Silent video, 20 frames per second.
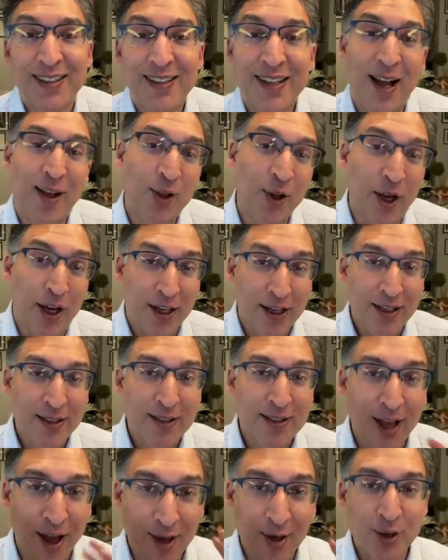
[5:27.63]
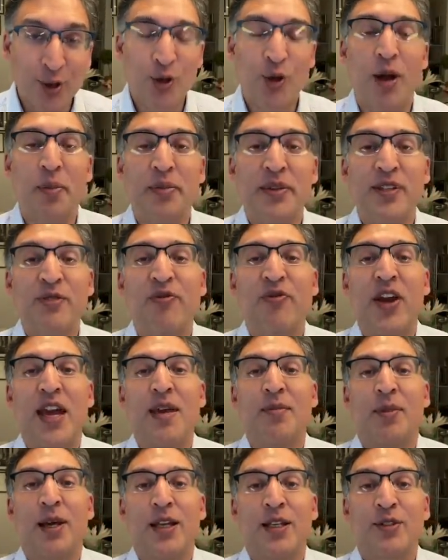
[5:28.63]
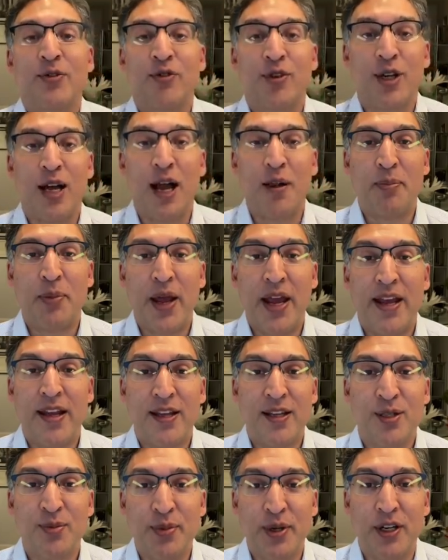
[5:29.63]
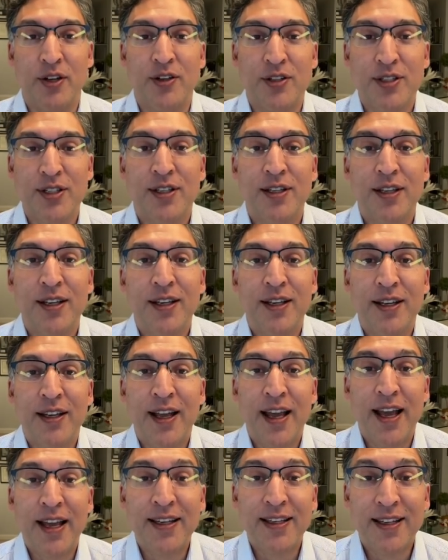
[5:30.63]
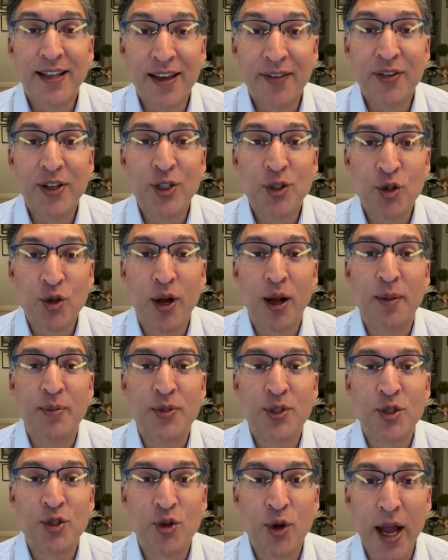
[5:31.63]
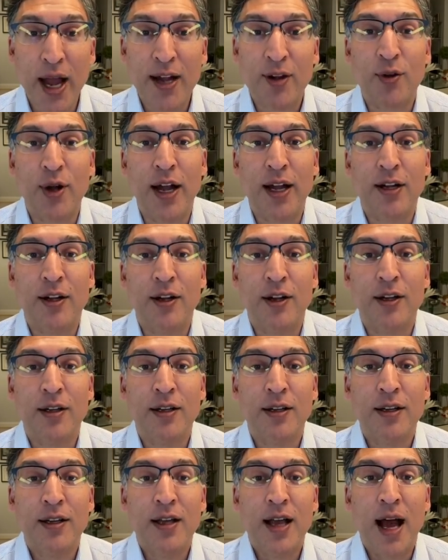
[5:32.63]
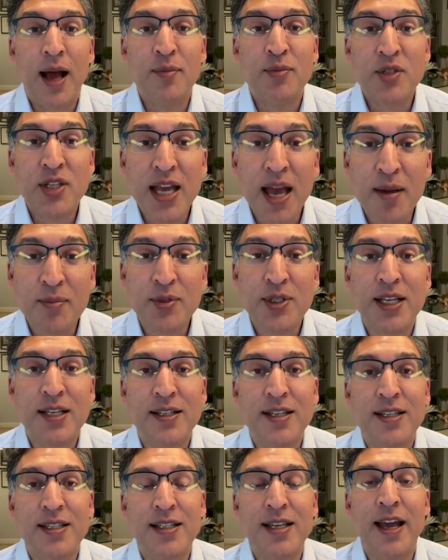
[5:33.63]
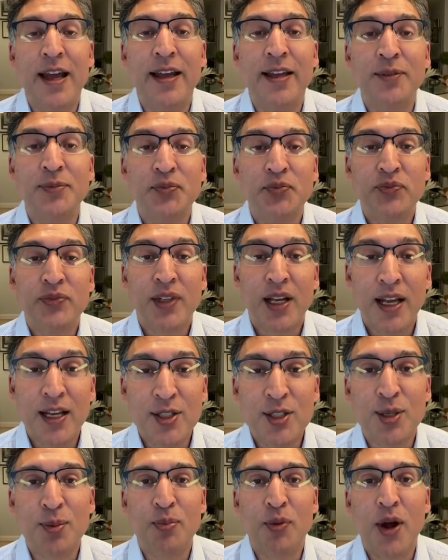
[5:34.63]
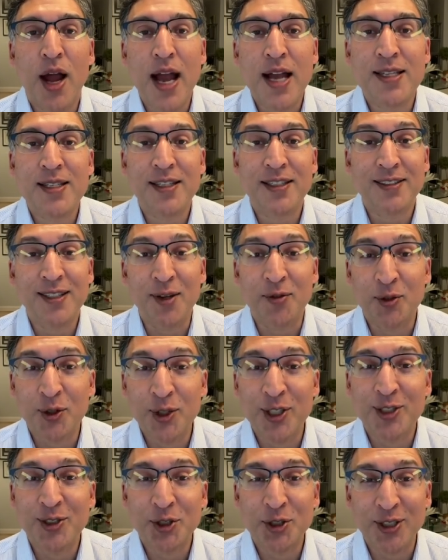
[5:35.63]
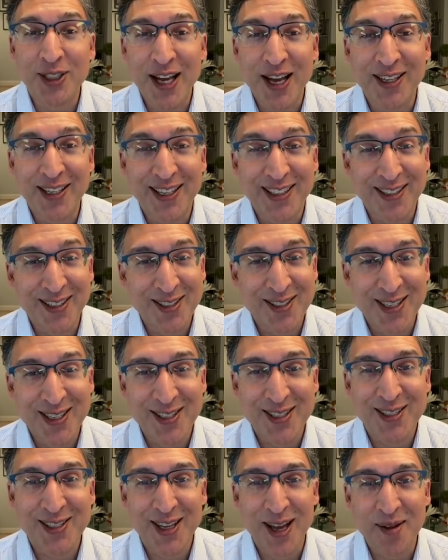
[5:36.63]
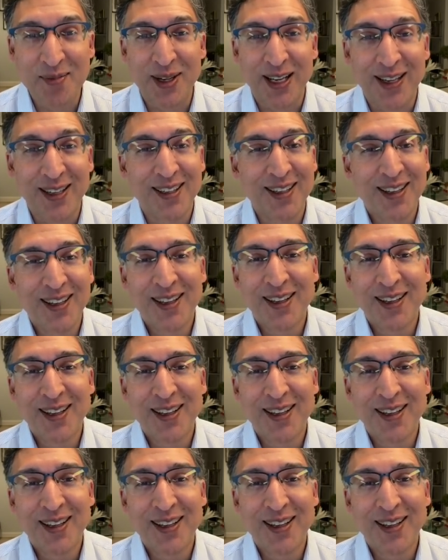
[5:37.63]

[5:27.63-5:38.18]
Now look, Donald Trump is famous for not paying his bills. And given Trump's track record, I'm tempted to say it's surprising that Rudy Giuliani didn't see this coming.